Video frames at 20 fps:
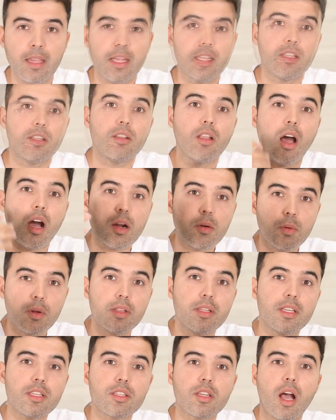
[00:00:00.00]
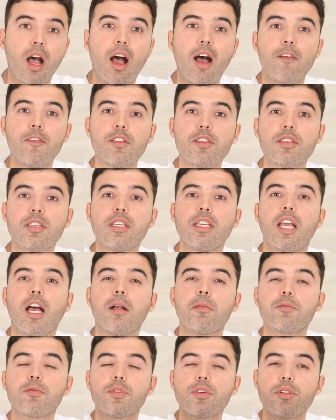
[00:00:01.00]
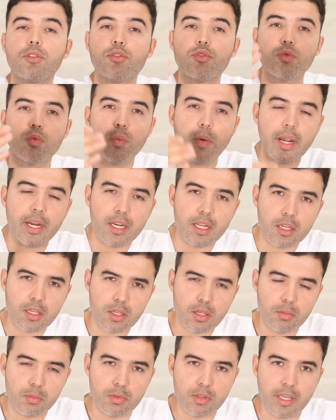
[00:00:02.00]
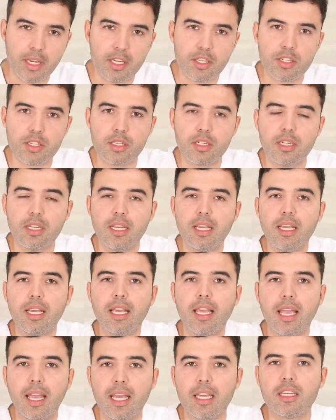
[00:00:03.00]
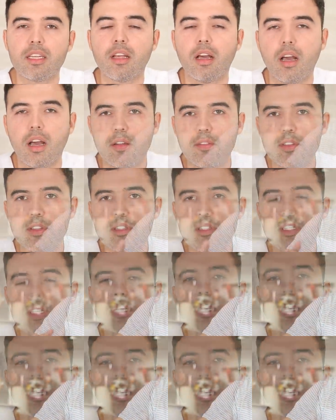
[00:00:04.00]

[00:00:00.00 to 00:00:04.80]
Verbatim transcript: In the long run, this obviously helps reduce weight accumulation and obviously